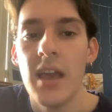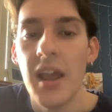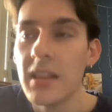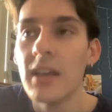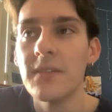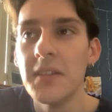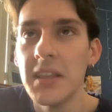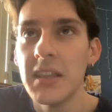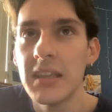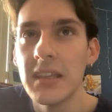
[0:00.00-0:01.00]
And I left
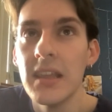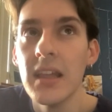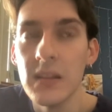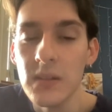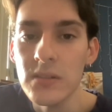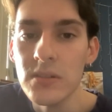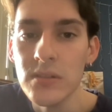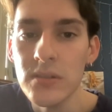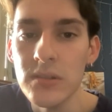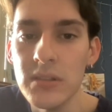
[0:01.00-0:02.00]
feeling a
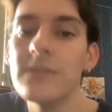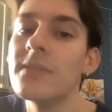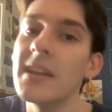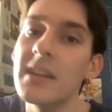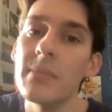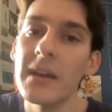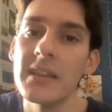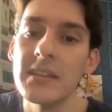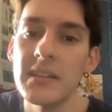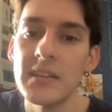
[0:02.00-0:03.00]
little deflated by
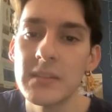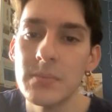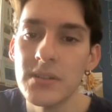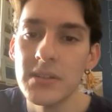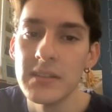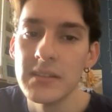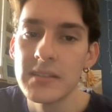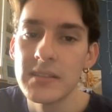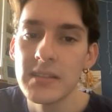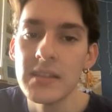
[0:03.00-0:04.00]
the end of the
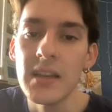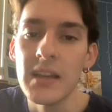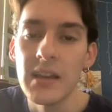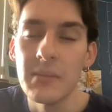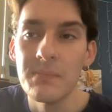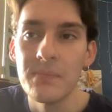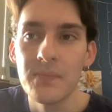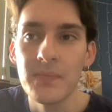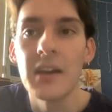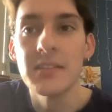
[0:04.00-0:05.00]
experience. I
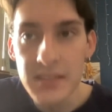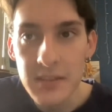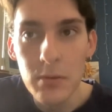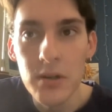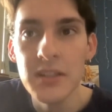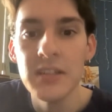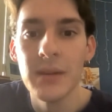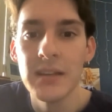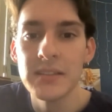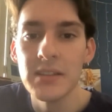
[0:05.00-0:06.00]
was disappointed in
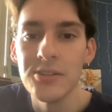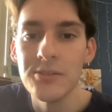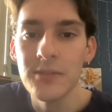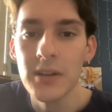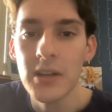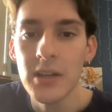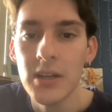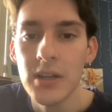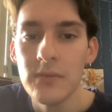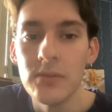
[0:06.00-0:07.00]
myself
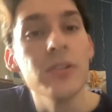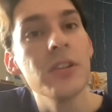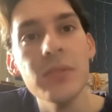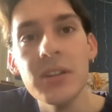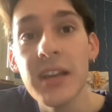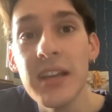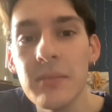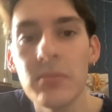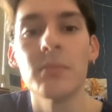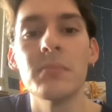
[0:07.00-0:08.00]
for not
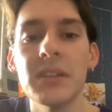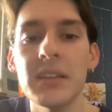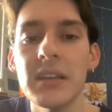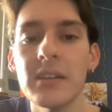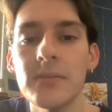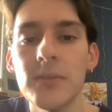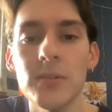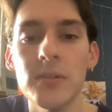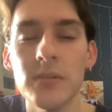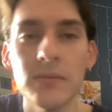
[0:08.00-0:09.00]
communicating properly and
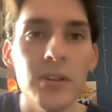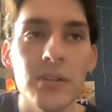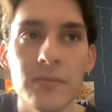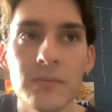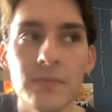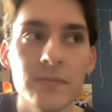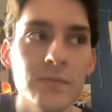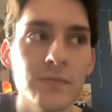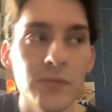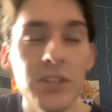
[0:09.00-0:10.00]
for not
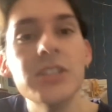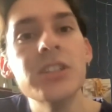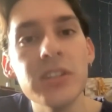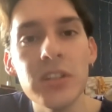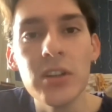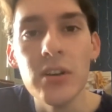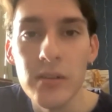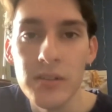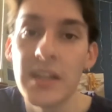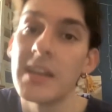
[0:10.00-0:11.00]
reaching the
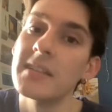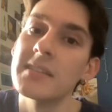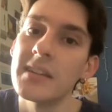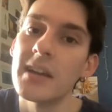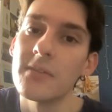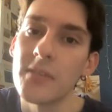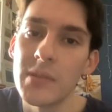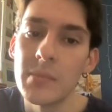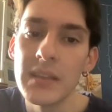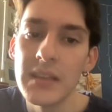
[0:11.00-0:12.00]
goals that I had set out from
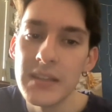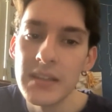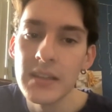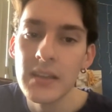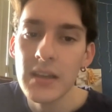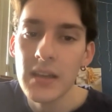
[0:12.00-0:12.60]
the beginning.